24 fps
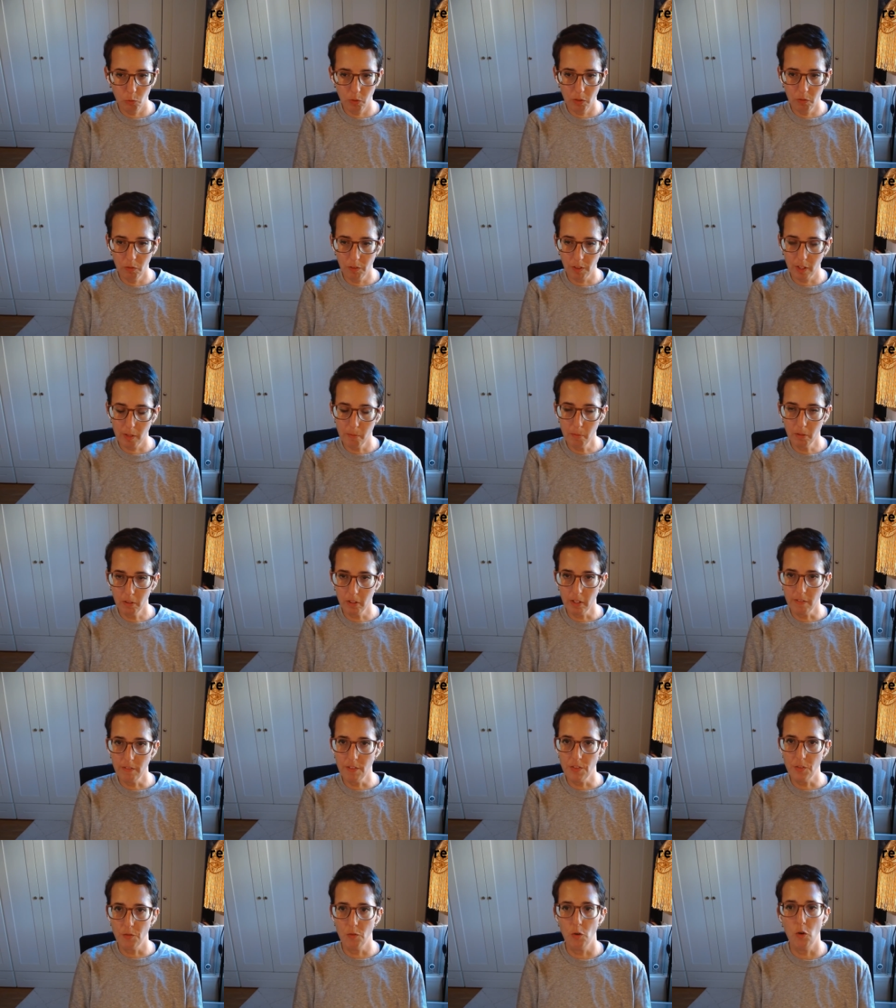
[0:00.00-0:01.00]
We really
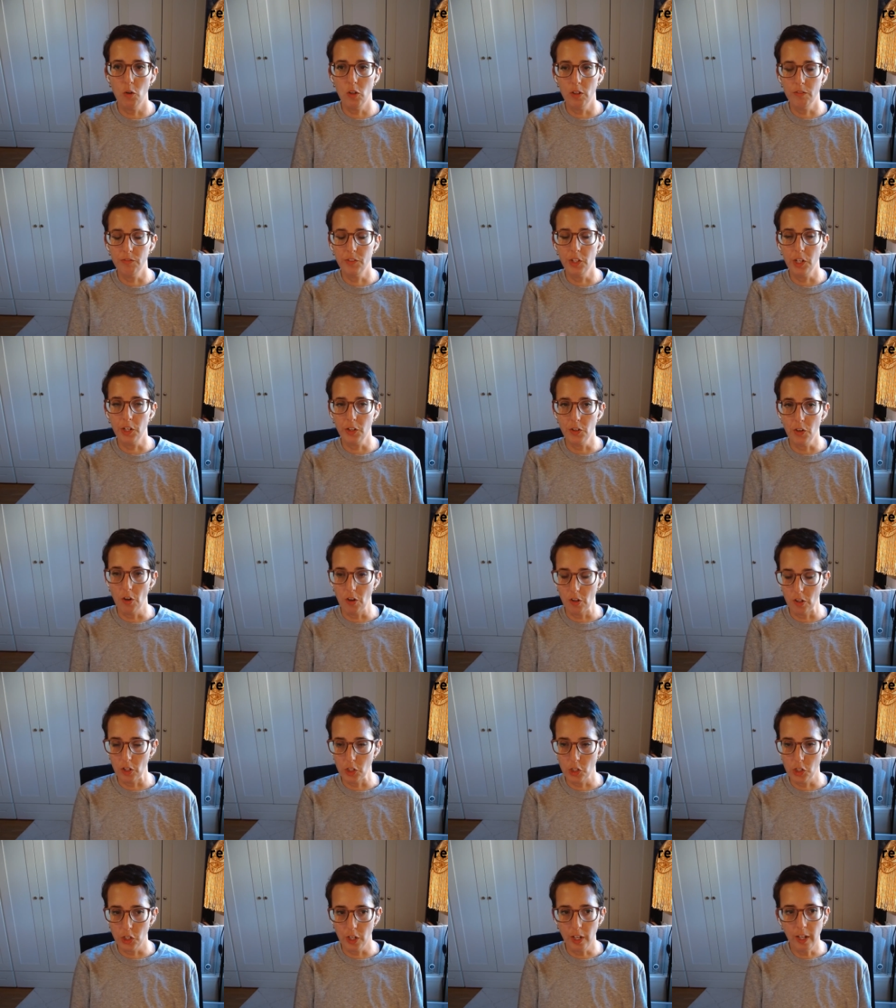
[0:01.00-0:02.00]
believe in the role of
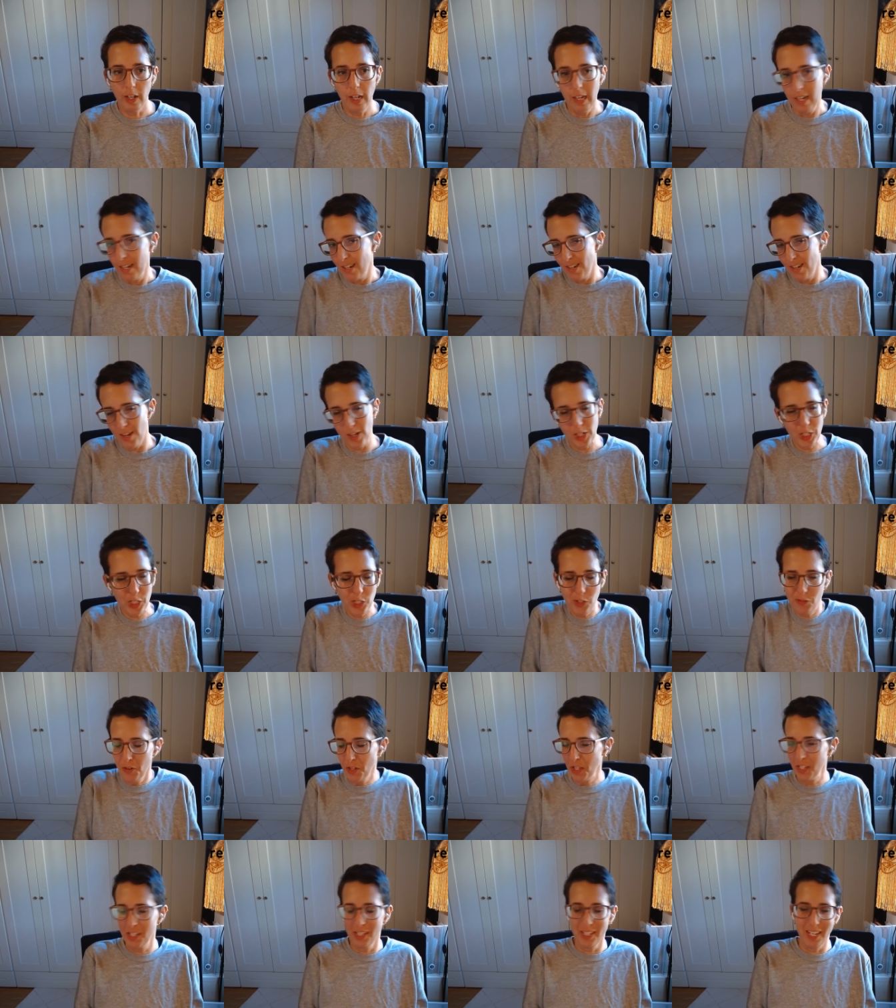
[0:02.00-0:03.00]
technology, not just
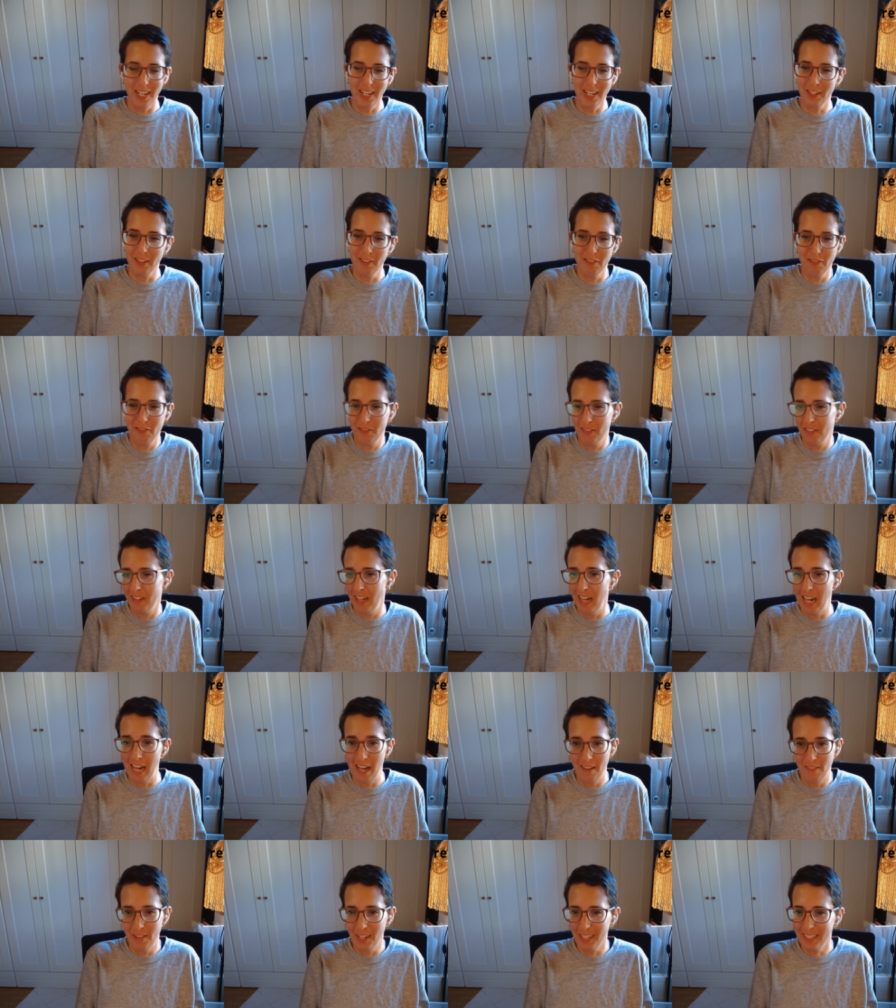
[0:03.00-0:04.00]
for the sake of
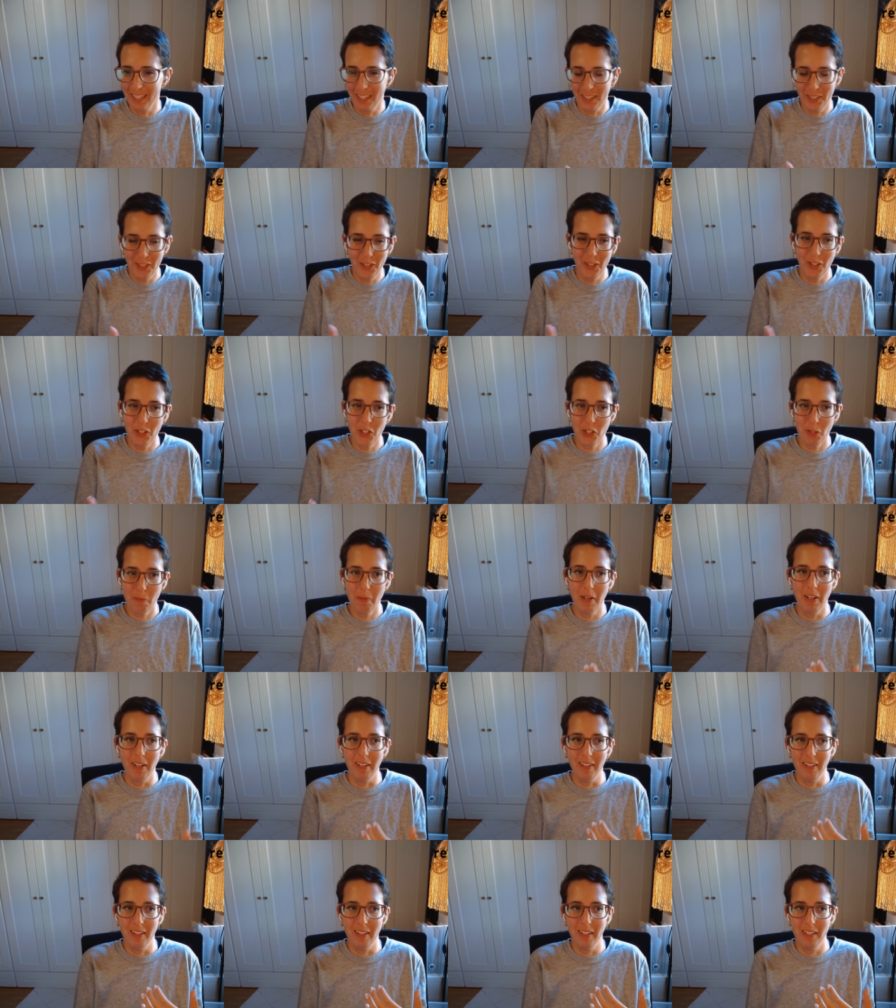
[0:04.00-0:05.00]
having technology,
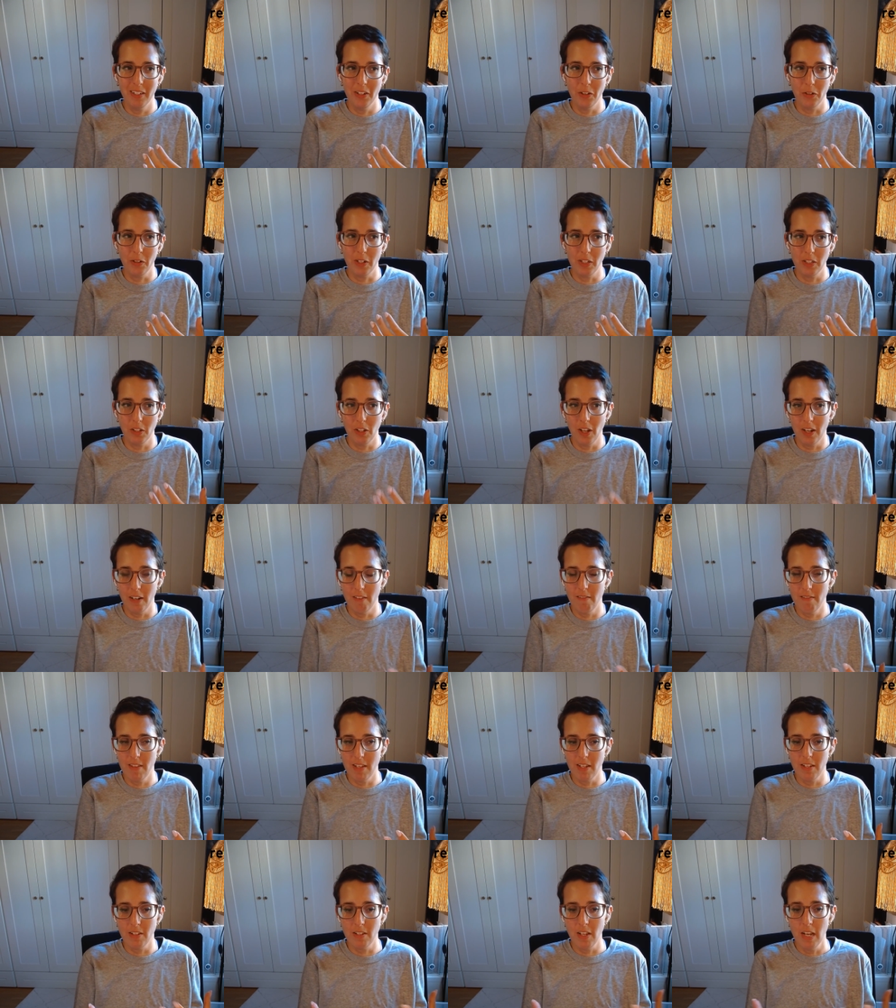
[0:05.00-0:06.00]
but, because a lot of
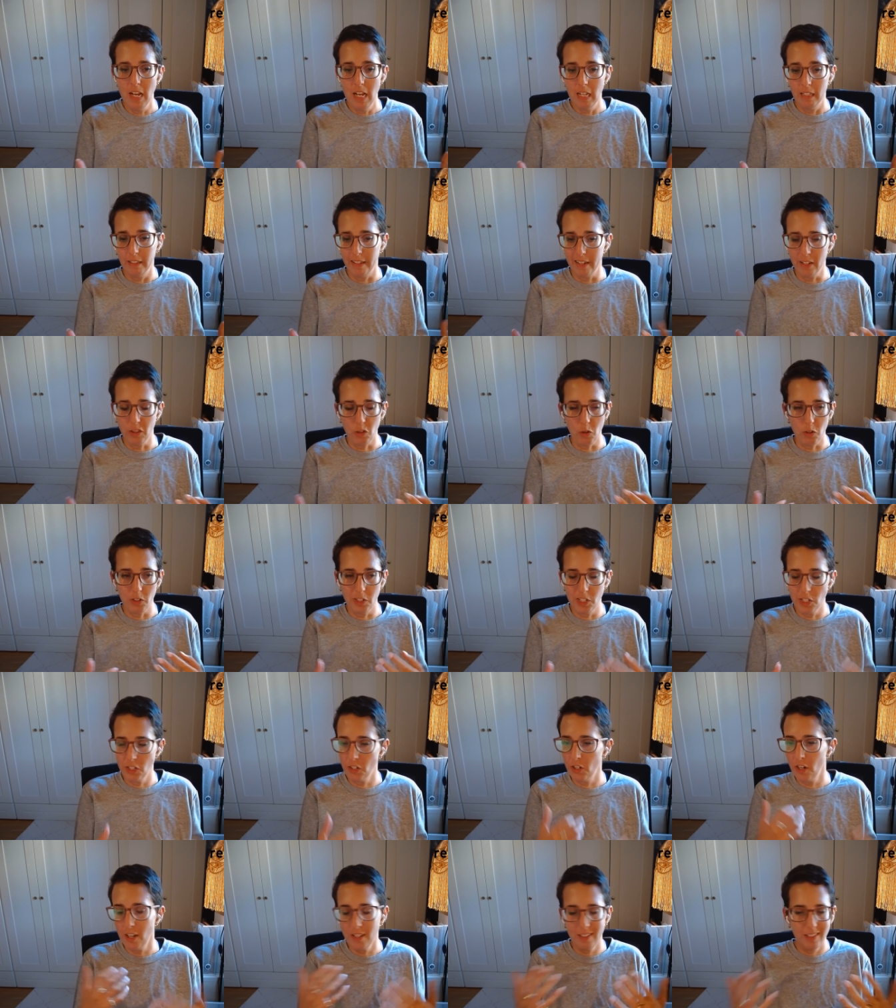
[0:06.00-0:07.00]
these landlords,
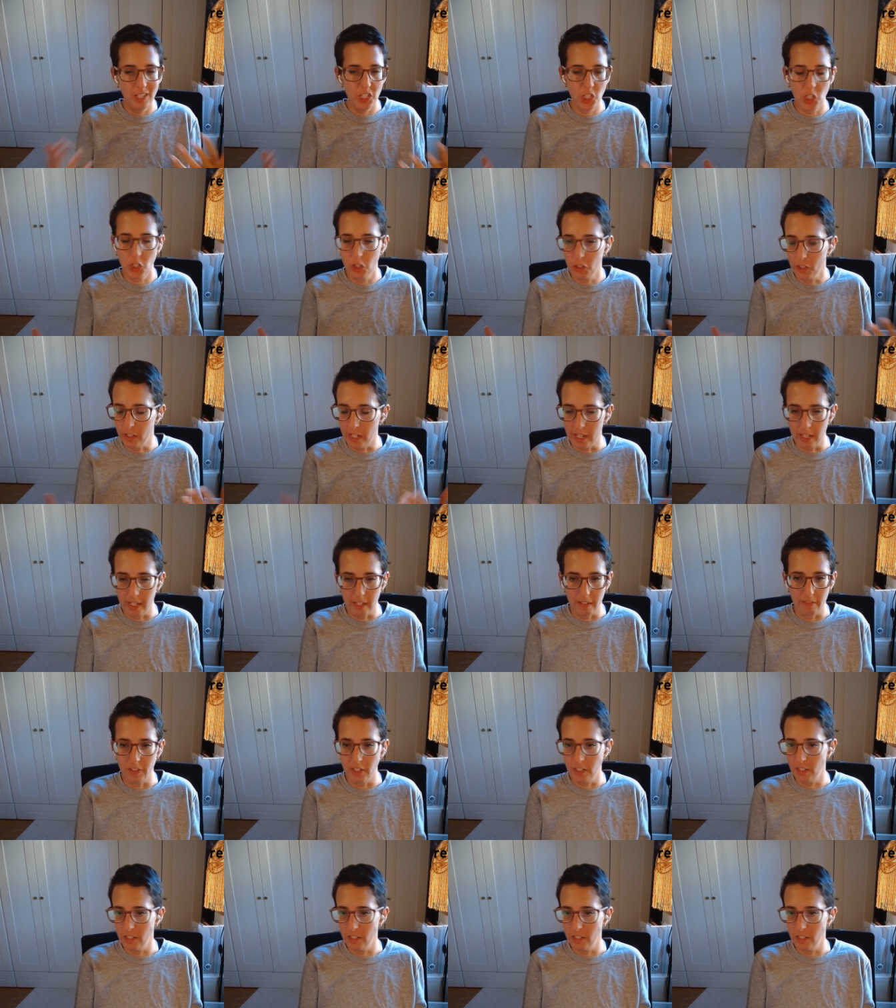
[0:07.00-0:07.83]
these are not digital natives.